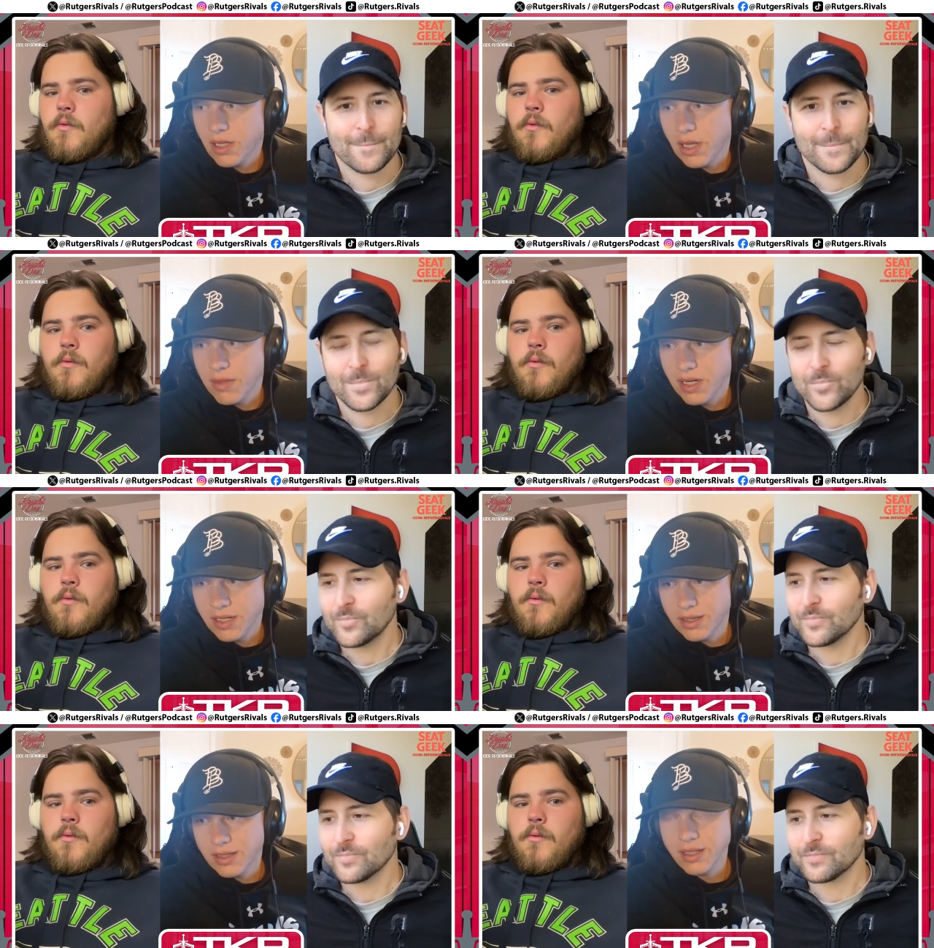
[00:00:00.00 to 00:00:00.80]
Speaker 1: I mean,
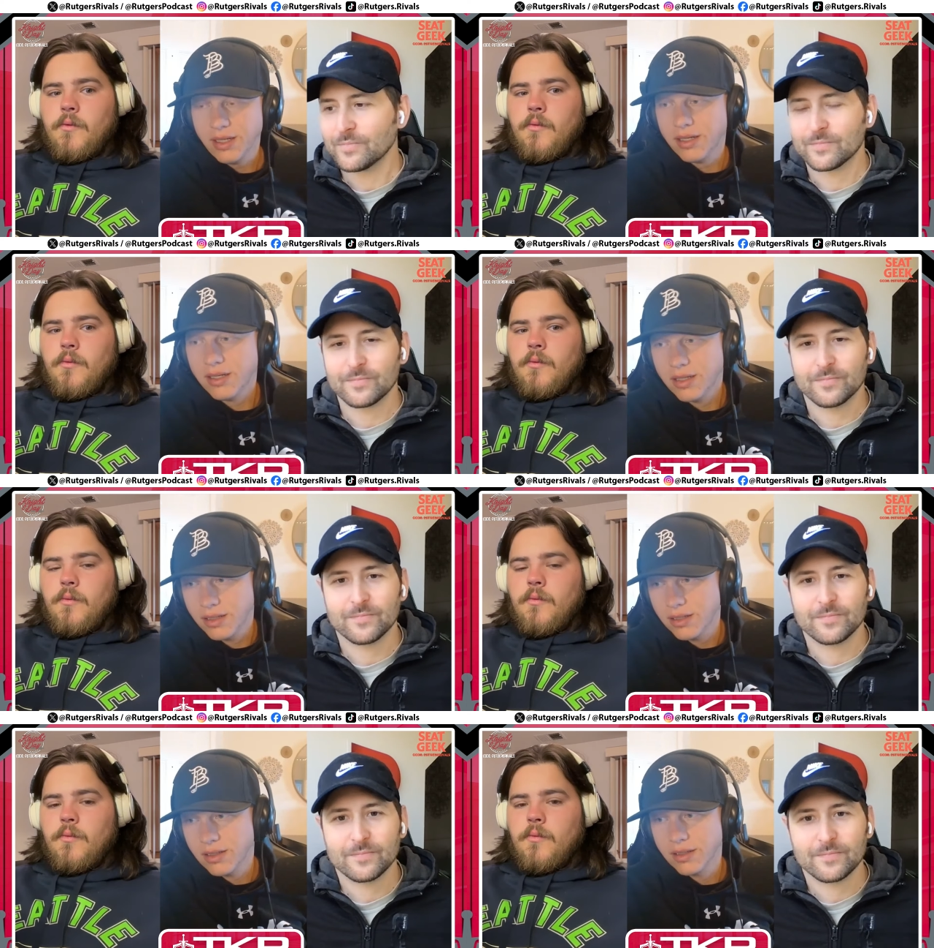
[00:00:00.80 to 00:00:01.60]
I think
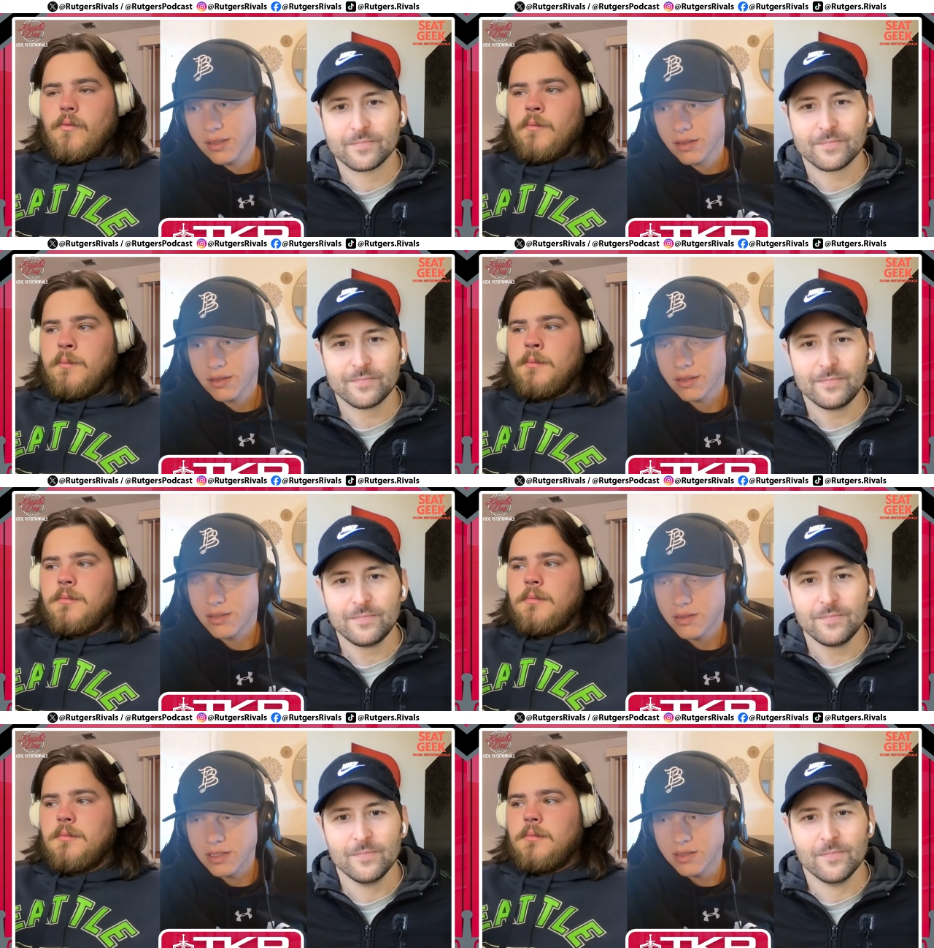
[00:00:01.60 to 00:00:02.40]

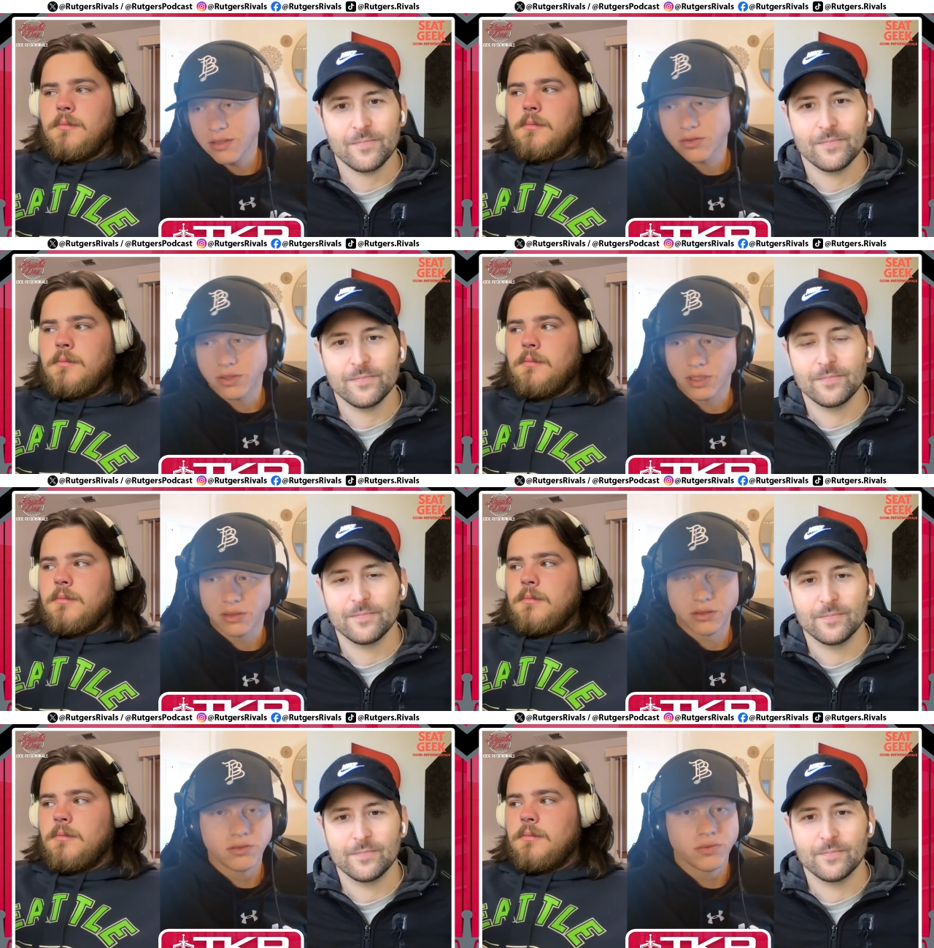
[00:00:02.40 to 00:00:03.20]
it's it's interesting
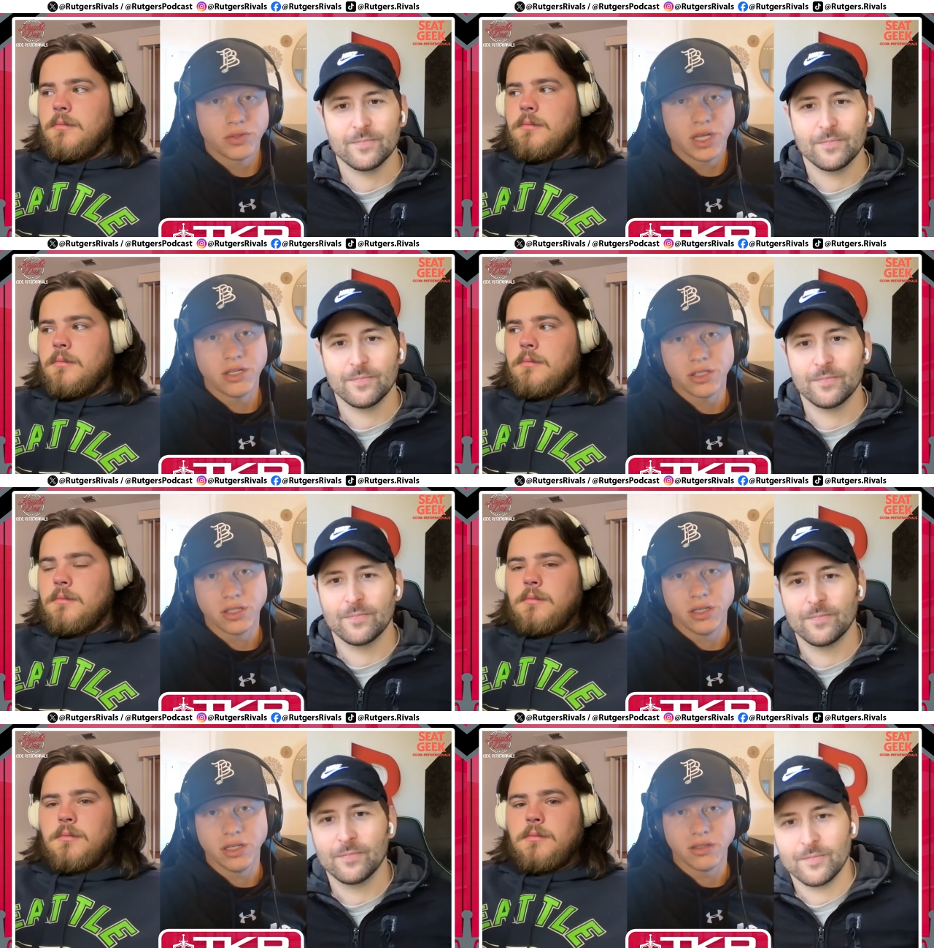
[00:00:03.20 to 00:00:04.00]
because this
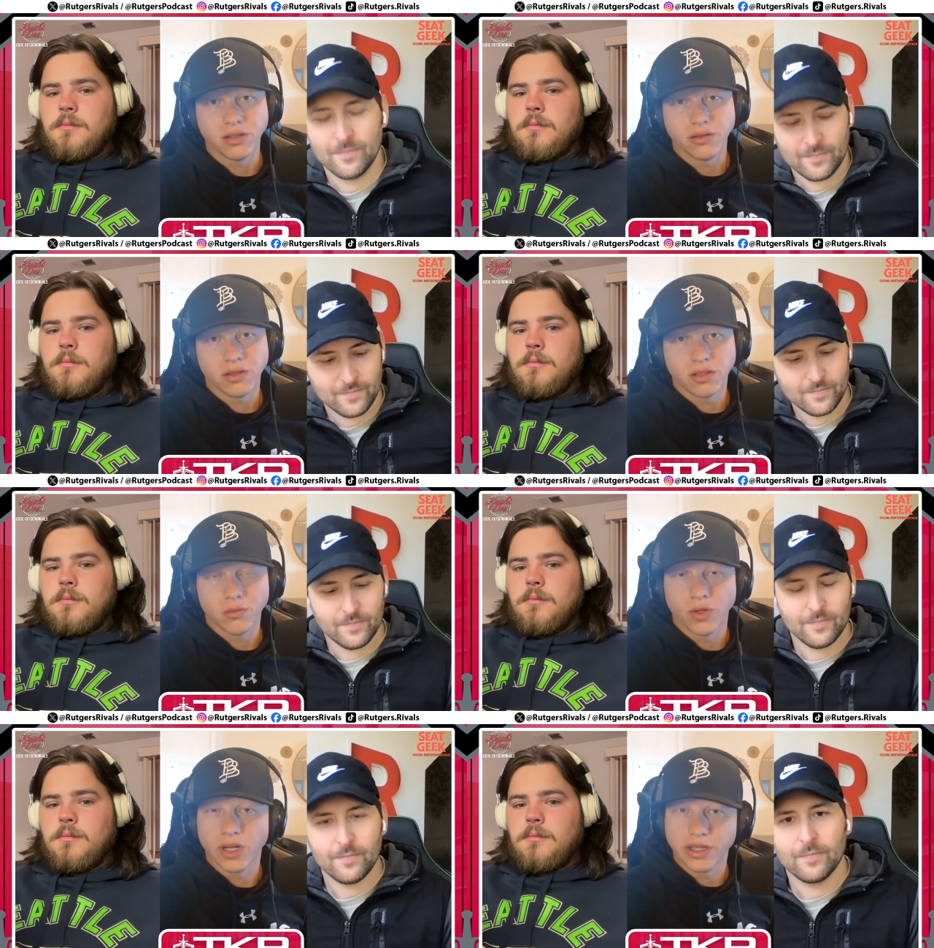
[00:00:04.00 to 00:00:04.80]
rotation isn't
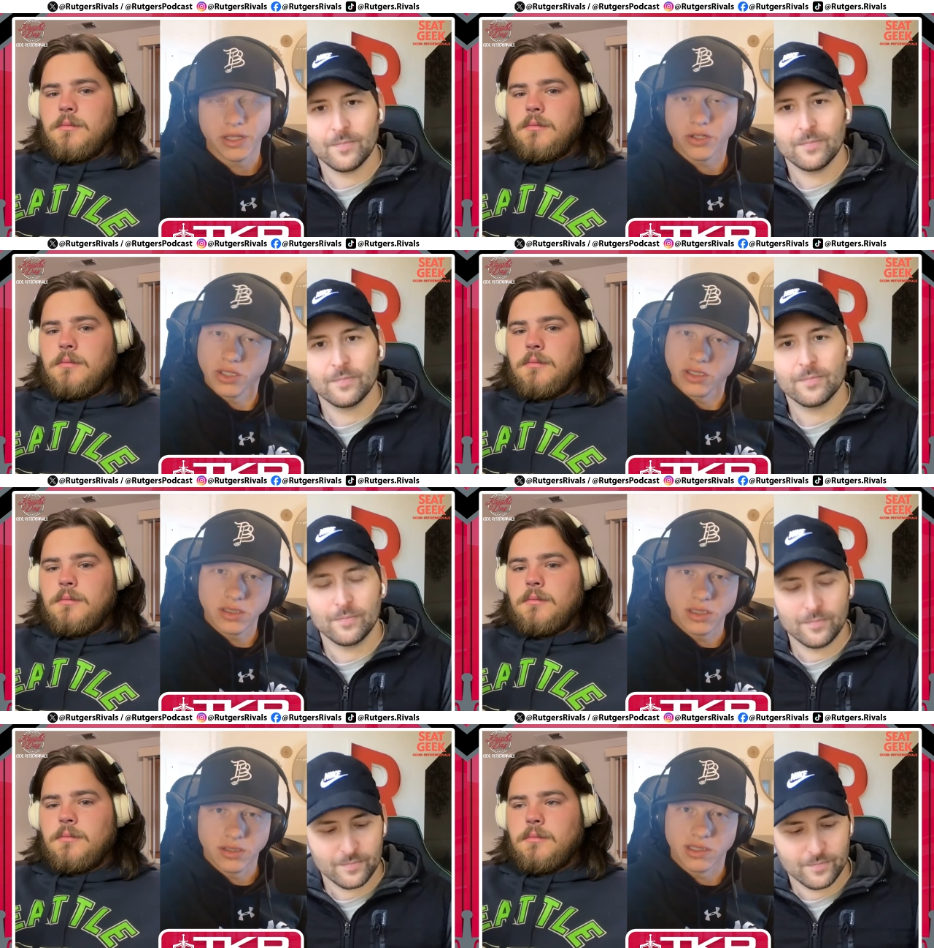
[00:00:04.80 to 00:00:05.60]
what I think you're going to
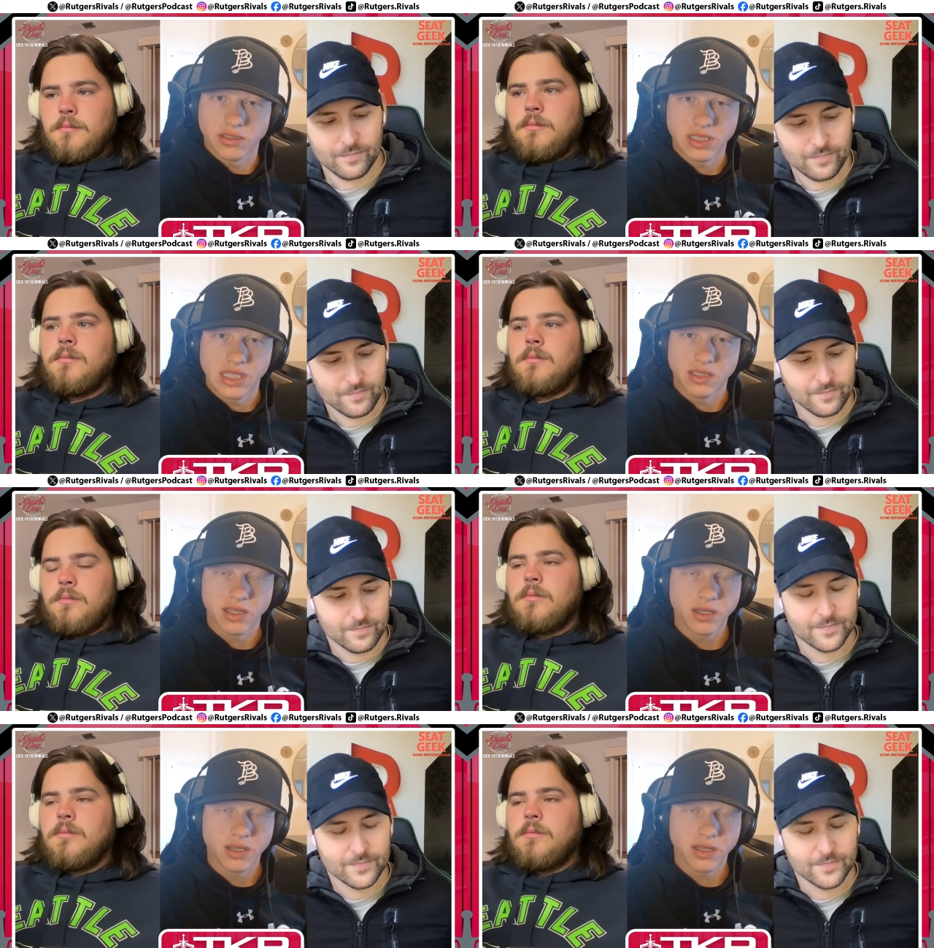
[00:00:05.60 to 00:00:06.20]
see during the season.